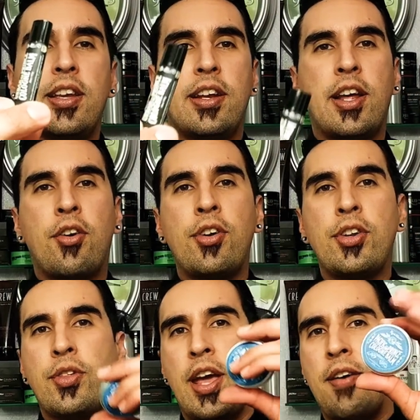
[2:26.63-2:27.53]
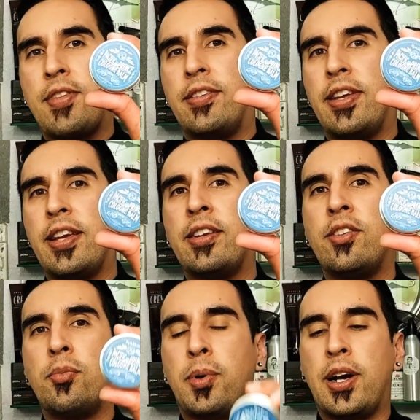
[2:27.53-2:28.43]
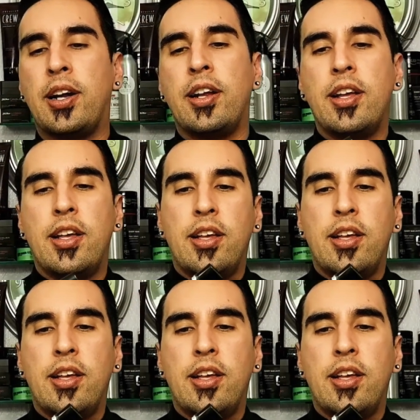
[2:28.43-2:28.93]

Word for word: Not only do they have the tins, but